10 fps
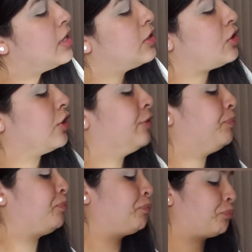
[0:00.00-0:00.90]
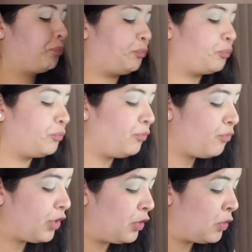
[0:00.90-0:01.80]
so
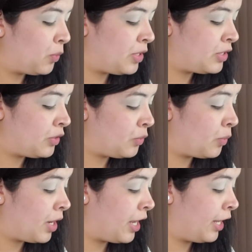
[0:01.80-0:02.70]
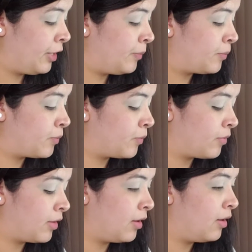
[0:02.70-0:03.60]
the reason why
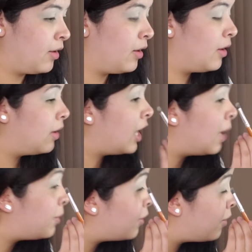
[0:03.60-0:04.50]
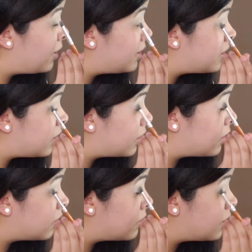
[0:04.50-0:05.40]
I've been going in
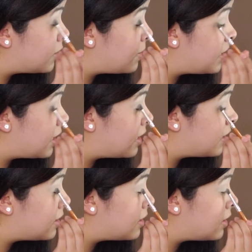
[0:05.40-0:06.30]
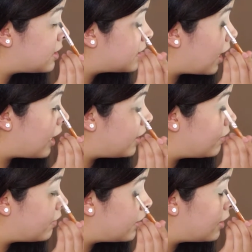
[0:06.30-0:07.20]
circles is because it's kind
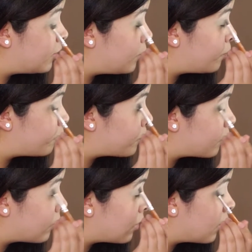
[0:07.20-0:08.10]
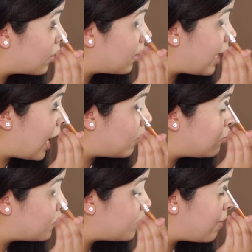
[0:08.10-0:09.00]
of a
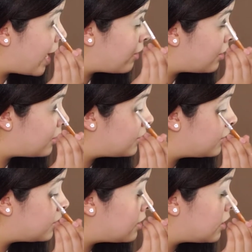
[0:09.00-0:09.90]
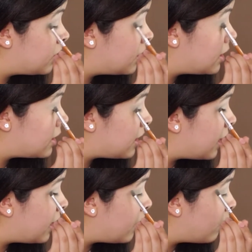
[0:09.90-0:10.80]
ouch matter still to this
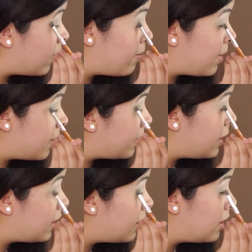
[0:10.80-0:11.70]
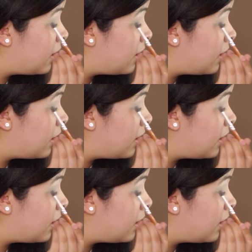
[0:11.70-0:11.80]
day, and I know I'm married